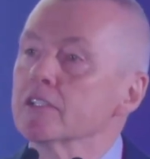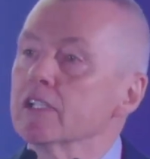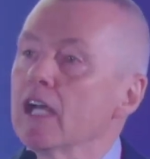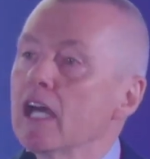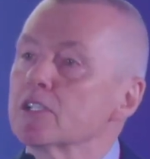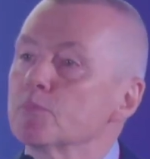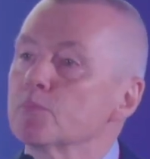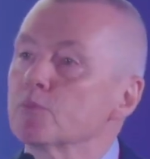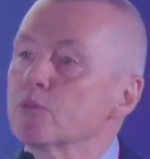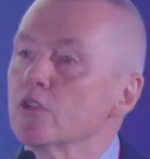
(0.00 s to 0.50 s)

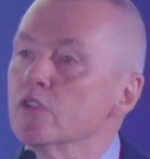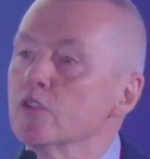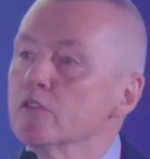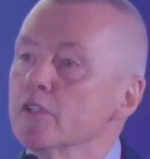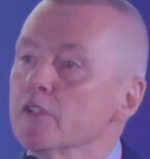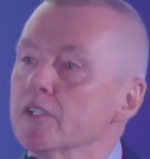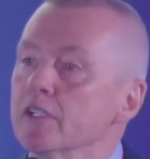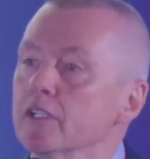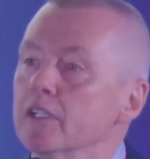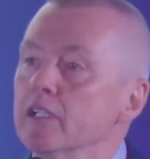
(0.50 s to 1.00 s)
as
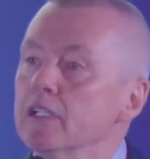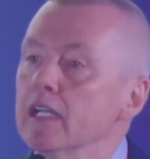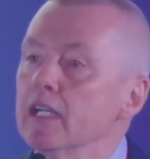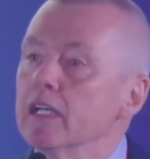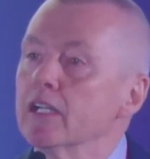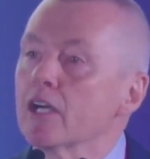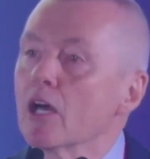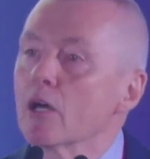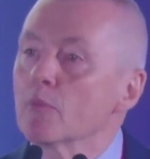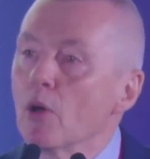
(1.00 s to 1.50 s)
proven
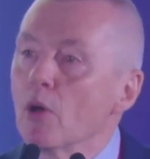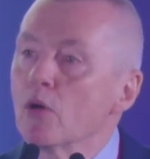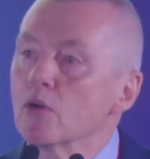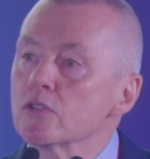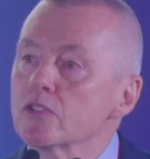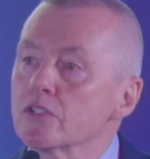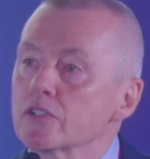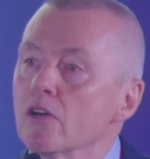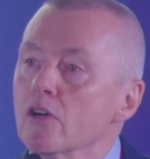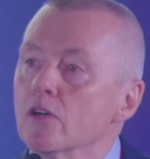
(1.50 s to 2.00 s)
in our
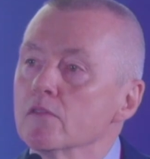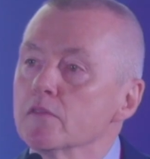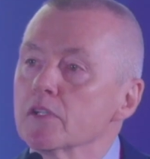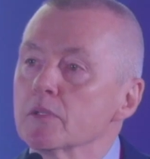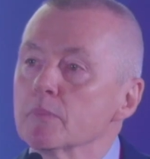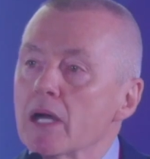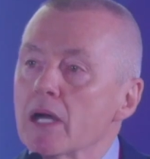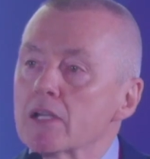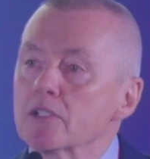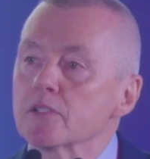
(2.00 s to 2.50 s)

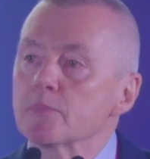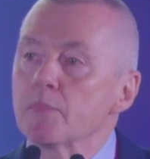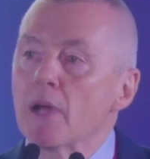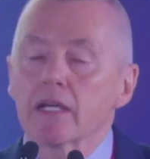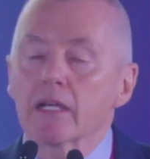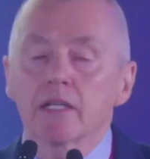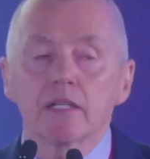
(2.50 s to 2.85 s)
post-COVID bounce back.